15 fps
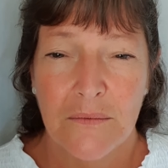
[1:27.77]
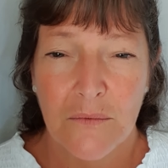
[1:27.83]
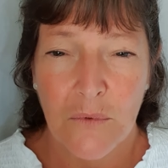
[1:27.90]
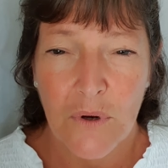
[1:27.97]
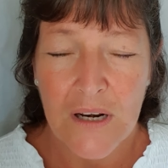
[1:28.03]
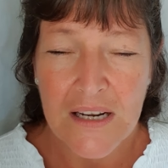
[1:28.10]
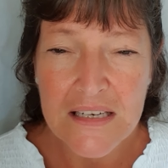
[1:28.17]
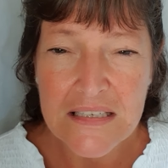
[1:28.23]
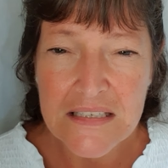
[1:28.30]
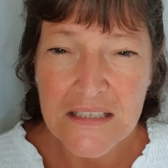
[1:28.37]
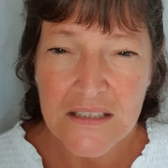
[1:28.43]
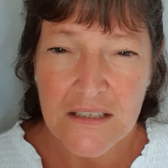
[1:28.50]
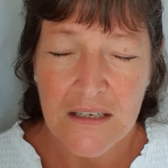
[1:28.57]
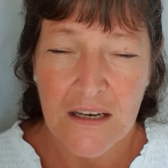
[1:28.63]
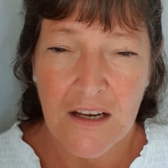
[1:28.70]

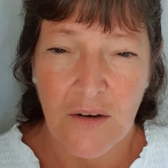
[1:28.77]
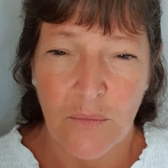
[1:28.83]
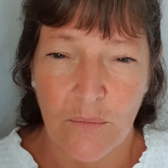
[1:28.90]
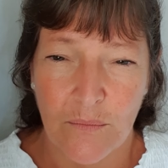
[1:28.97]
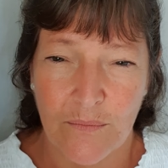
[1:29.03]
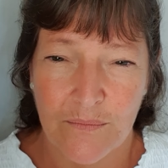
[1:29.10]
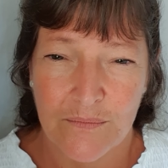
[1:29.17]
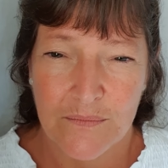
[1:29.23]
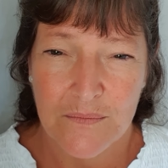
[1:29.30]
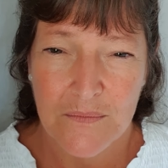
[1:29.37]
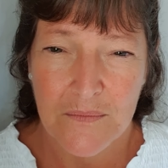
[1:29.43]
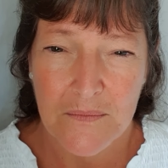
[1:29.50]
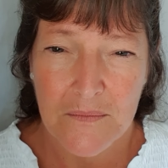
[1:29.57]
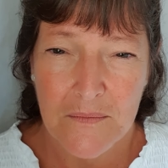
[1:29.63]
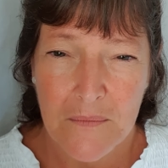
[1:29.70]
Release to Him
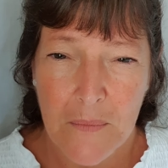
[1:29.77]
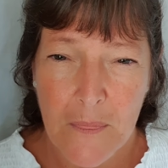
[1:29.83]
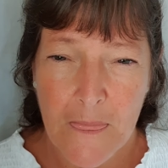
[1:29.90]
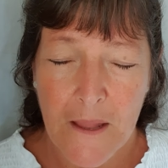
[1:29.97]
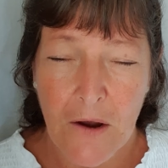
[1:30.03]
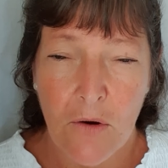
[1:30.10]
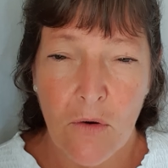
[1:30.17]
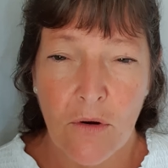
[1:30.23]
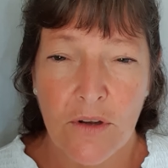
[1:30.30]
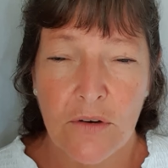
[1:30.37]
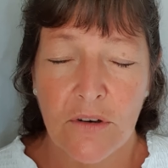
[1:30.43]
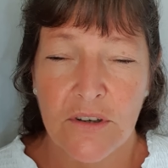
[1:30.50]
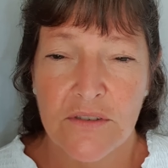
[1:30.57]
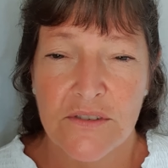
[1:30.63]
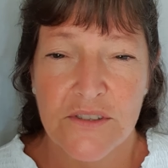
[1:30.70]
all
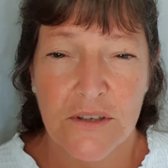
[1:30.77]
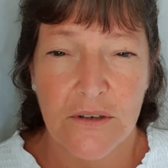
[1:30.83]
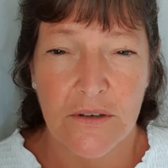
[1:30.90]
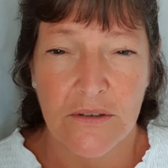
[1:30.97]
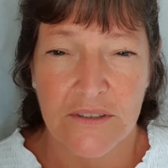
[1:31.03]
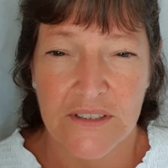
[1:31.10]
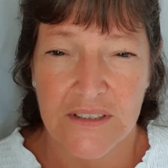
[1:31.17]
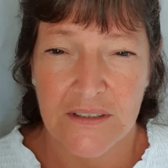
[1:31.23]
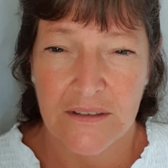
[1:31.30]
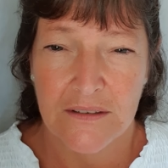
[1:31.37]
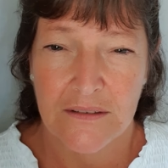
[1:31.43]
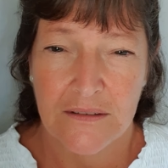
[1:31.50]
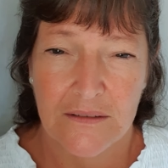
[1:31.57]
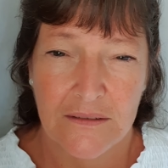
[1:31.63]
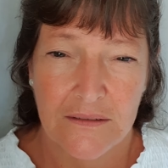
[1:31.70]
your concerns.
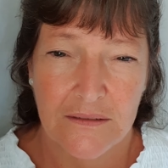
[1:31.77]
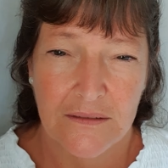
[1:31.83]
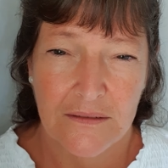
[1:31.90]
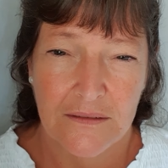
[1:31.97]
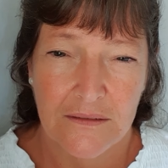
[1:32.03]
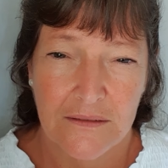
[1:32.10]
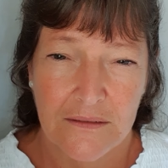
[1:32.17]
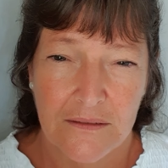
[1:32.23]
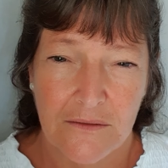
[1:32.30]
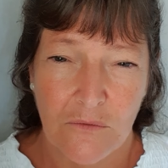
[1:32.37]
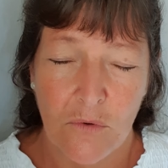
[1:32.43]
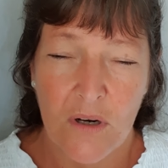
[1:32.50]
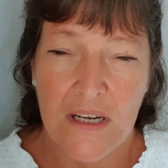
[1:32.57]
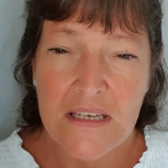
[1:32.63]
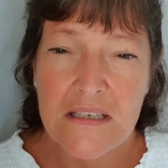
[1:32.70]

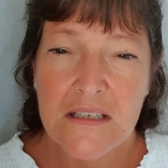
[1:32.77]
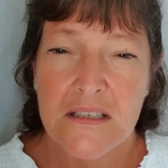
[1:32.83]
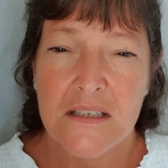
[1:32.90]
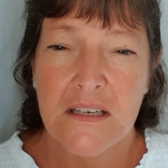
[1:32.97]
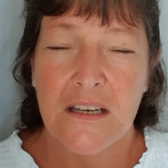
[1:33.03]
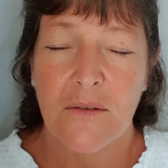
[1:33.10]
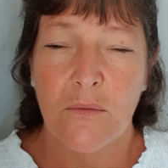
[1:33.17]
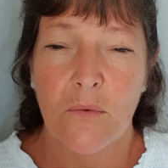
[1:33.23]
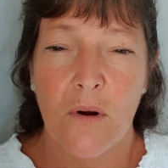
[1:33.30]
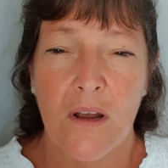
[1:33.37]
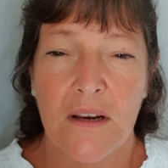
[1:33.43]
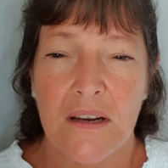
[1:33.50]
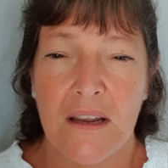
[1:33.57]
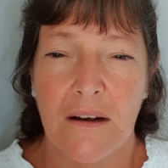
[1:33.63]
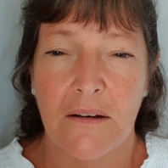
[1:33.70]
Release to Him
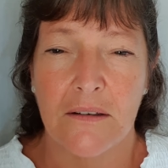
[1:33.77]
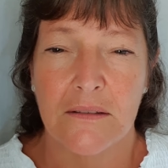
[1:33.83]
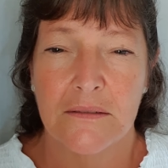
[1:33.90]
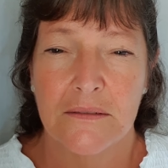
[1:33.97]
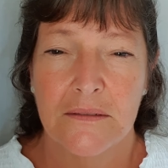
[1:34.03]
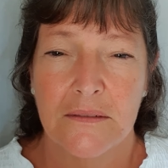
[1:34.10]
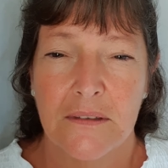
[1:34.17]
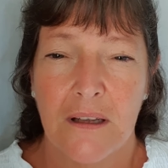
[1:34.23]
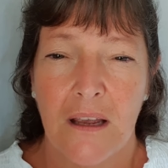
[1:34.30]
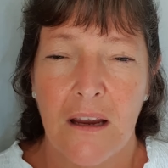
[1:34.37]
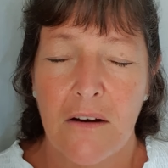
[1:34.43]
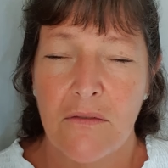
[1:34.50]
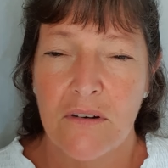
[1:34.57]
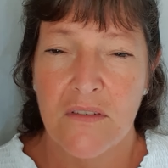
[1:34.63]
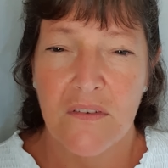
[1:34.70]
right now
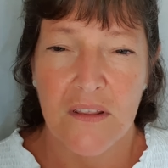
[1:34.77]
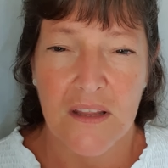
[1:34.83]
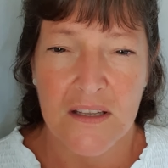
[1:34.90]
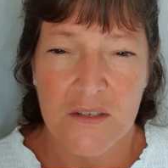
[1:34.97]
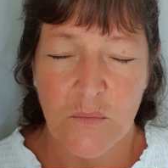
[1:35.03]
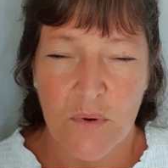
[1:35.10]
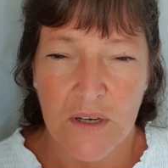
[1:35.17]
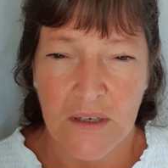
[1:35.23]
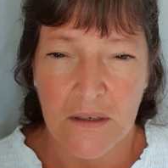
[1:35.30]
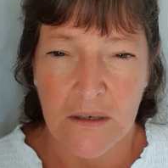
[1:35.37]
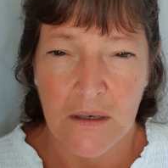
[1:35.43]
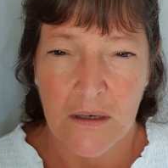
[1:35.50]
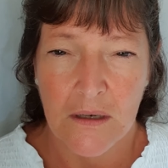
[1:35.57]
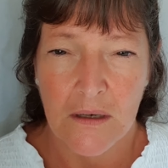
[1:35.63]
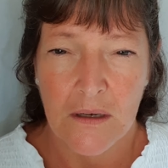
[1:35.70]
everything that's been
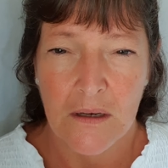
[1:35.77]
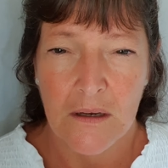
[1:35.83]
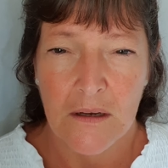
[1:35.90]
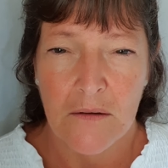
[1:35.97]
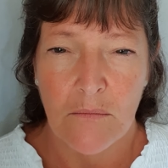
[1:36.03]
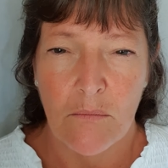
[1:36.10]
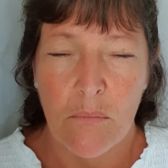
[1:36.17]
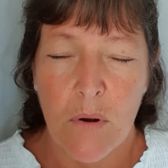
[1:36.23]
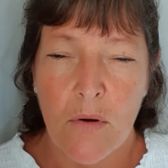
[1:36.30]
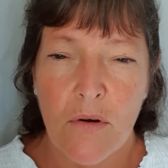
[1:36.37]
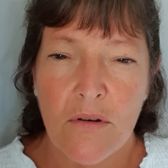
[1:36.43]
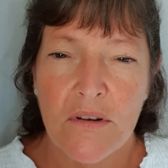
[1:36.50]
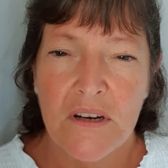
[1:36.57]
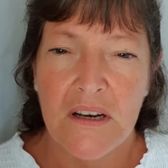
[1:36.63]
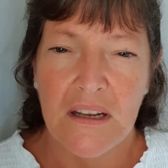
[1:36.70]

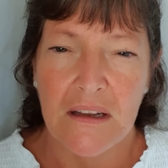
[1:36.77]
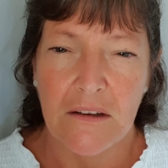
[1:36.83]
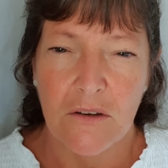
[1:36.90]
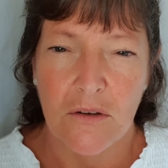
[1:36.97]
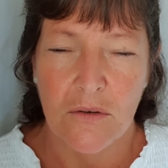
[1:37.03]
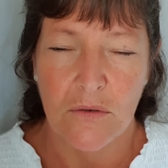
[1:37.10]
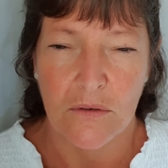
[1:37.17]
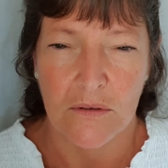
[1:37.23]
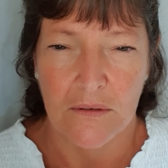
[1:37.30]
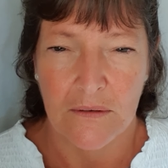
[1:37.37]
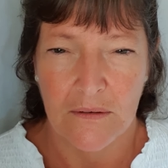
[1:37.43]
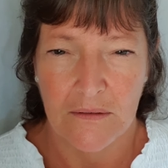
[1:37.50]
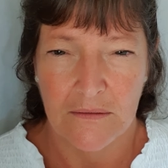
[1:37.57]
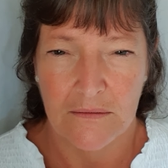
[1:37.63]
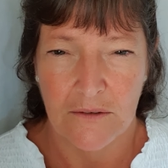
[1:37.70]
burdening you
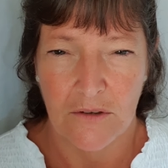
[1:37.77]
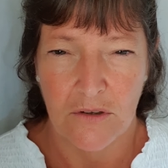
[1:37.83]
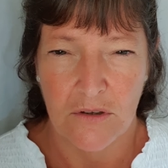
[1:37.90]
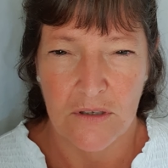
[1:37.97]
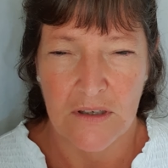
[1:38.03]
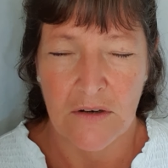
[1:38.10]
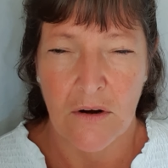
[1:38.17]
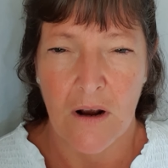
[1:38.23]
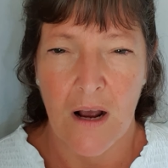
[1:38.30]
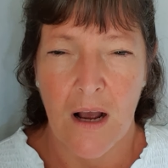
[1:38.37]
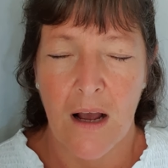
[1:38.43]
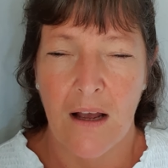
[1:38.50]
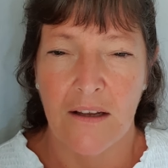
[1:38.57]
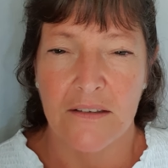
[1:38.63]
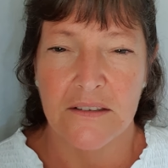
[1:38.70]
in your
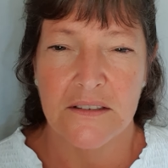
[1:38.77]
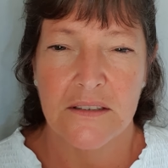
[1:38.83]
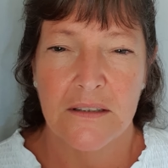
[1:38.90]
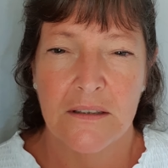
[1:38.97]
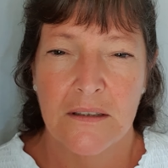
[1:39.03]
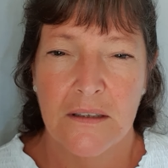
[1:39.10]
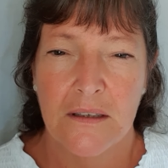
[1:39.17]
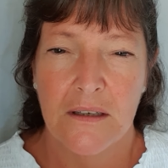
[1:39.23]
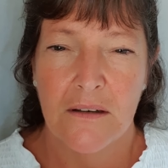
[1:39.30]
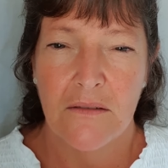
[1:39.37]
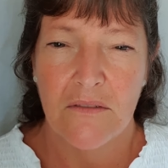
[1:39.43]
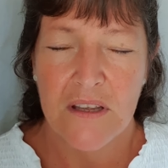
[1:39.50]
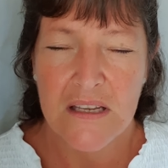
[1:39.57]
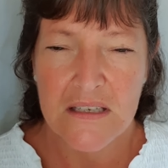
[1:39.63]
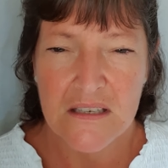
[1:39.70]
heart,
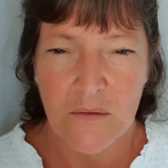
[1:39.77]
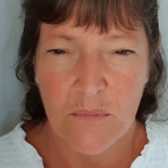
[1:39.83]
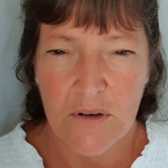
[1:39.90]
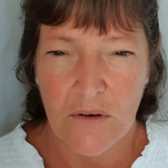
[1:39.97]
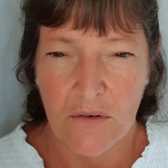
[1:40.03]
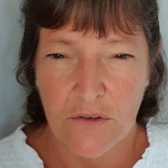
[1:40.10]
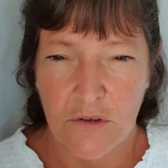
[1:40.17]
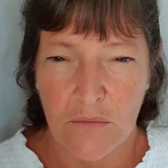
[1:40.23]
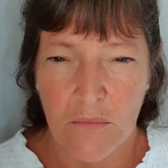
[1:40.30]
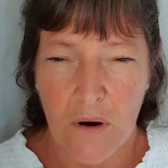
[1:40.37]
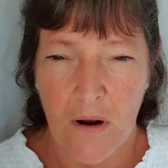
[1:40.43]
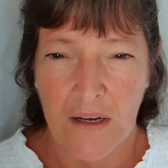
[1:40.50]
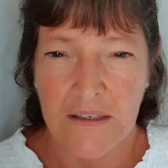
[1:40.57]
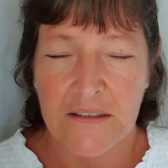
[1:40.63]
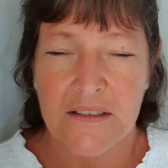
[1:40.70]
things that have been on your
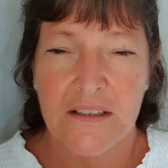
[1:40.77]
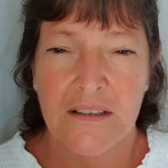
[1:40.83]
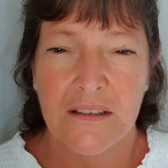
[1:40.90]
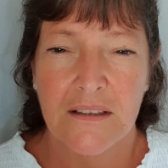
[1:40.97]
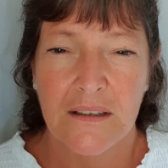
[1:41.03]
mind.